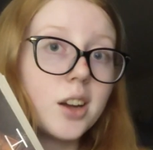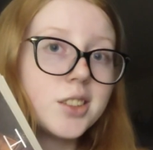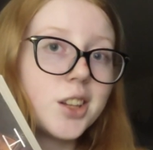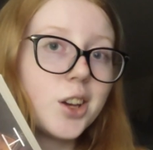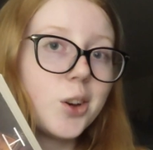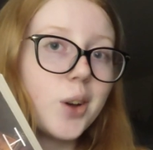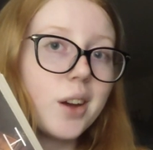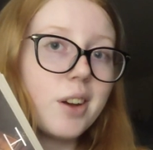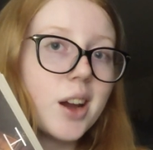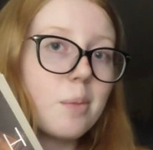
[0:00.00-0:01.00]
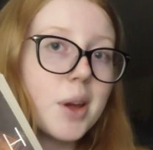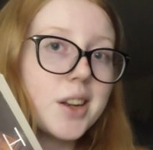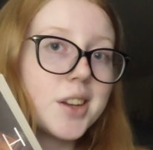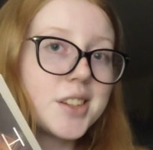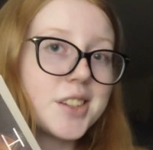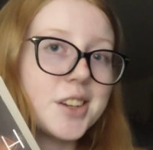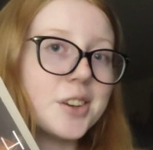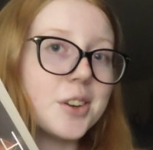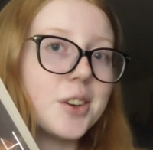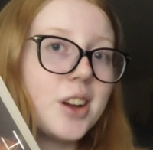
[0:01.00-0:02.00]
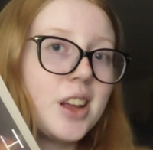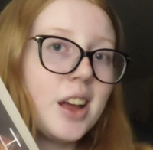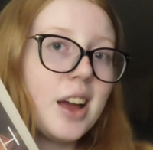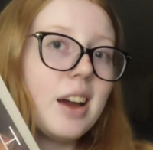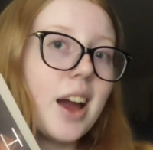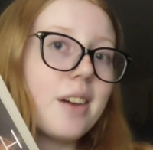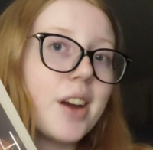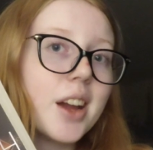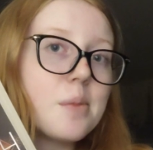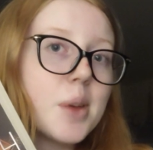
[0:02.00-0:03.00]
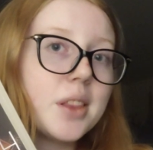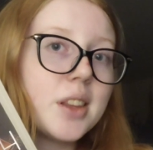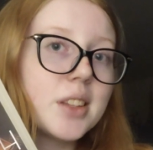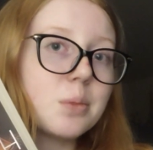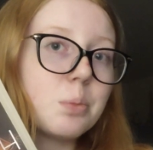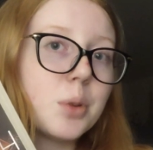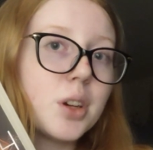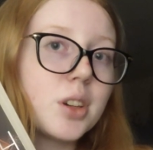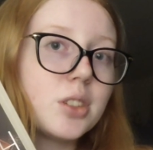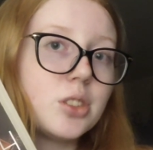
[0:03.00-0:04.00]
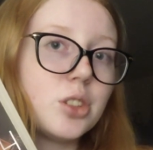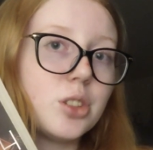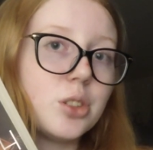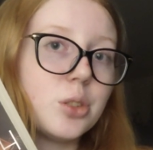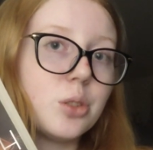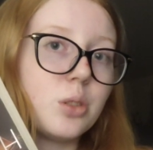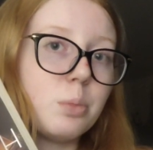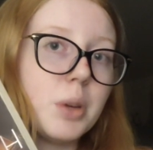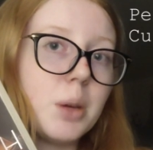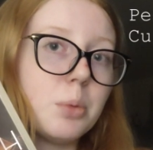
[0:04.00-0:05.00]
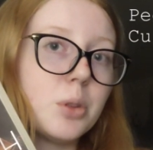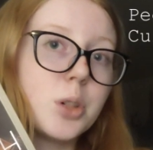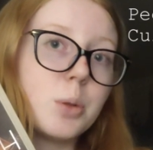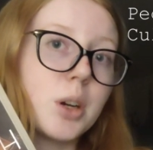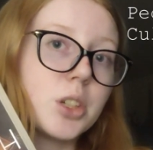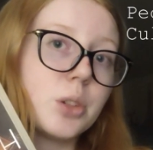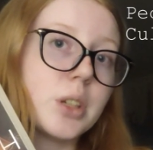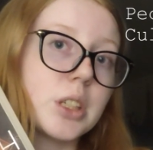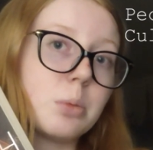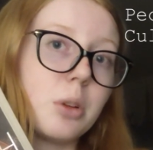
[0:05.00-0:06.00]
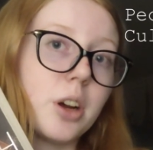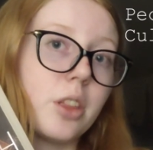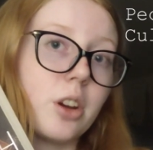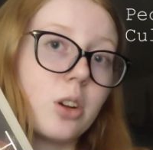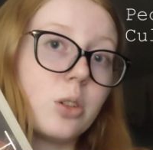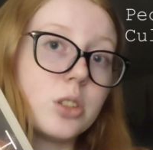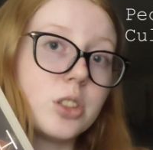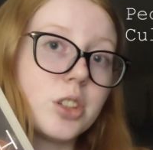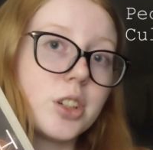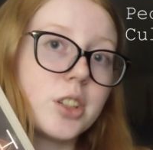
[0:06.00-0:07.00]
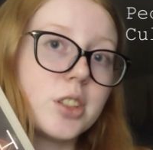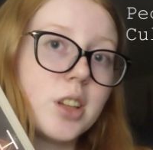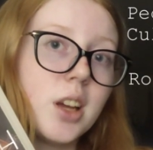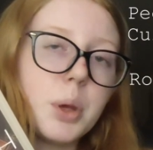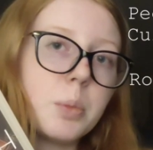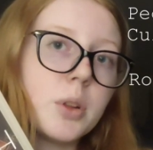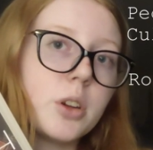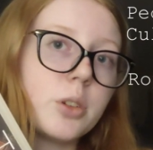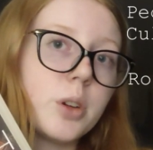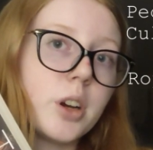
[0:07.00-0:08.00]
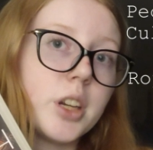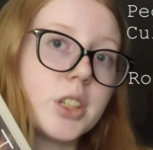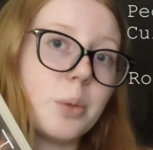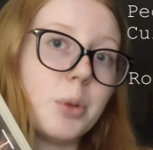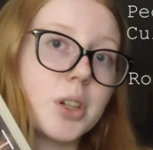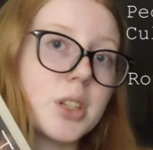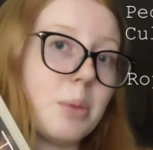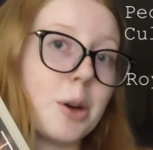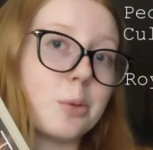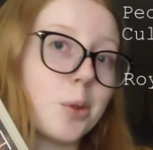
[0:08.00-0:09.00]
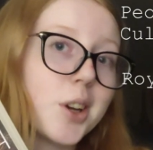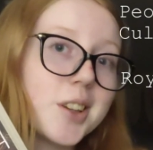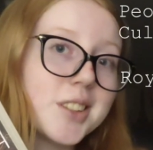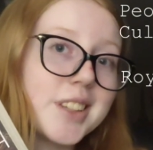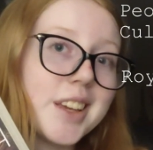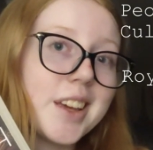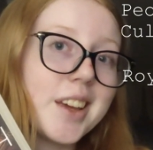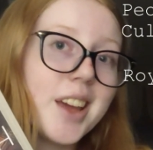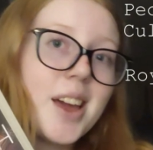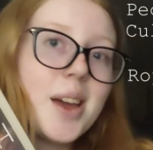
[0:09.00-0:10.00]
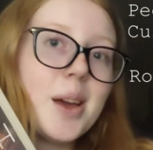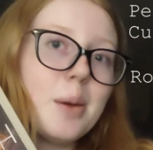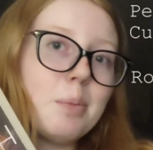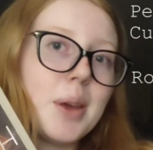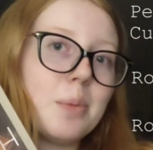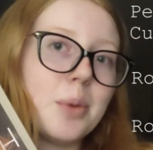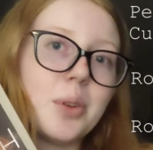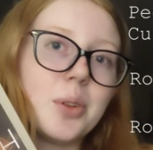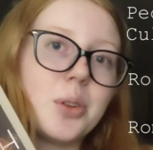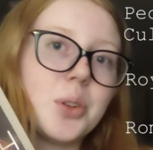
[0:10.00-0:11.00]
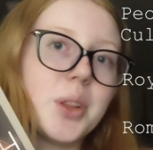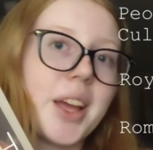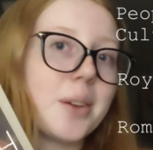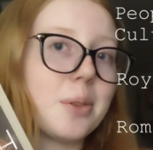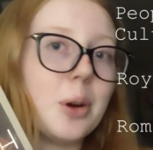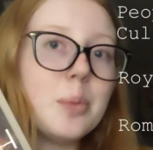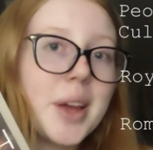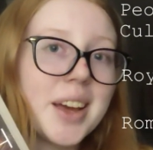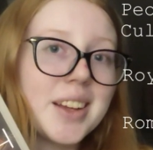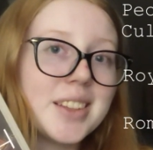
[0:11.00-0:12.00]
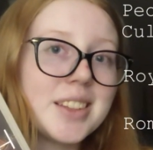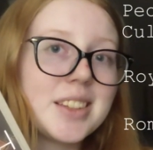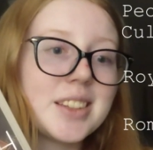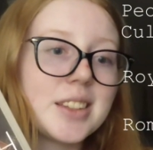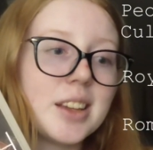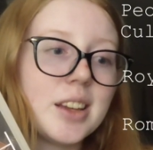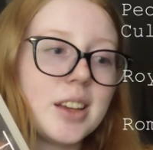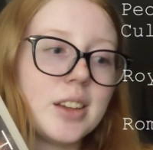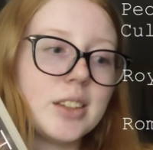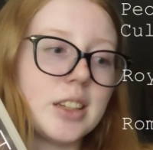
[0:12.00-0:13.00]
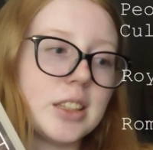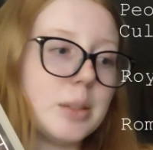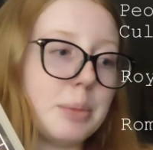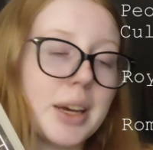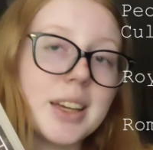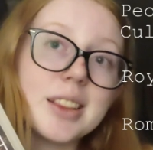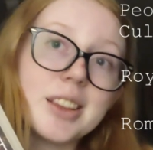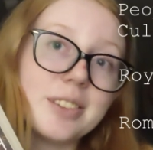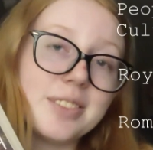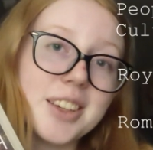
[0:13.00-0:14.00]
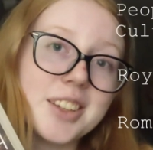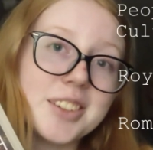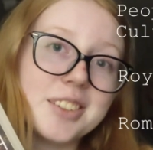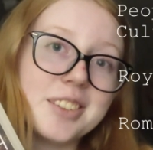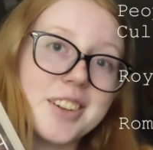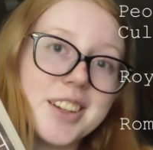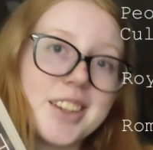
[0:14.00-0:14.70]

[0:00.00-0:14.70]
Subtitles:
On to who I recommend it to. I recommend this book to people who want to explore other cultures, people who are into books about royalty, people who like romance, despite the few,